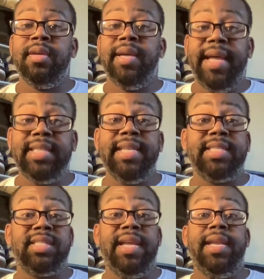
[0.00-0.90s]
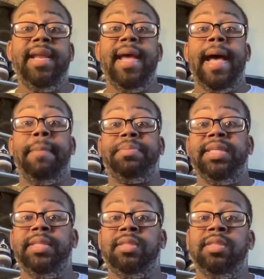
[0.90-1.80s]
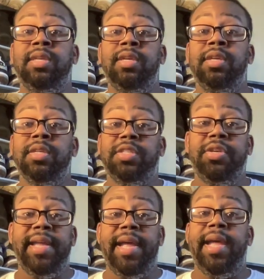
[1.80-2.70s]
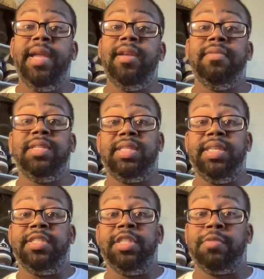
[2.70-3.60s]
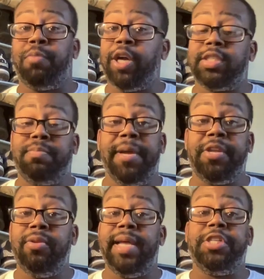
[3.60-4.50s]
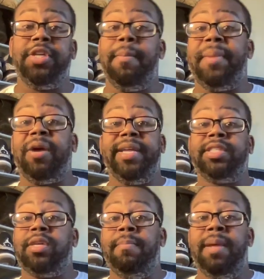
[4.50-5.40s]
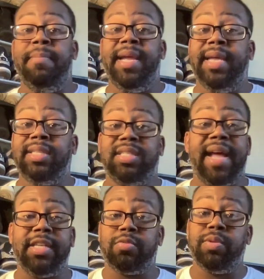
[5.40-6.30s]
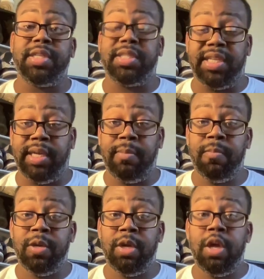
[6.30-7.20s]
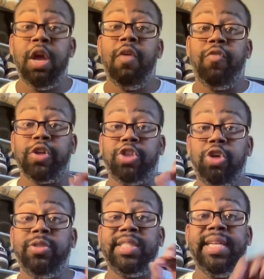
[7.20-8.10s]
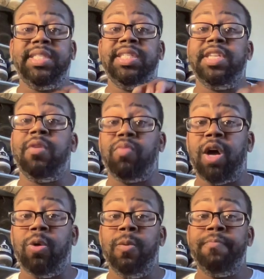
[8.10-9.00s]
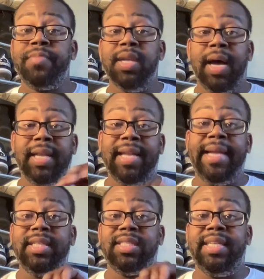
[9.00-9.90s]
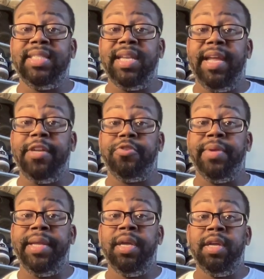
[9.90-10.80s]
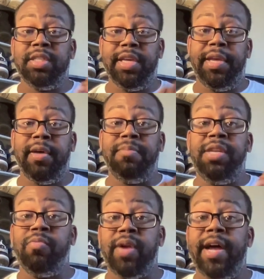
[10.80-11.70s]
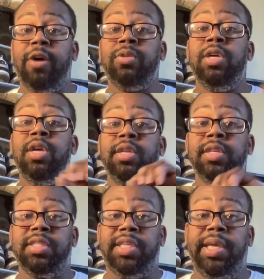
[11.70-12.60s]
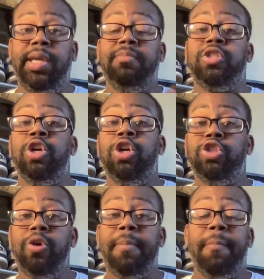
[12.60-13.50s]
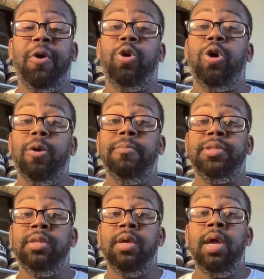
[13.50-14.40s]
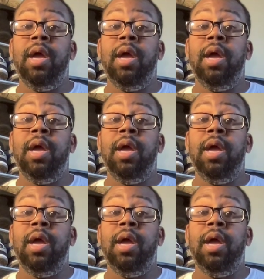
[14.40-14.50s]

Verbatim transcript: His extended absence to the end of the season sparked speculation about his commitment and status with the team. For two seasons in a row, a late season injury to him derailed the team's Super Bowl hopes.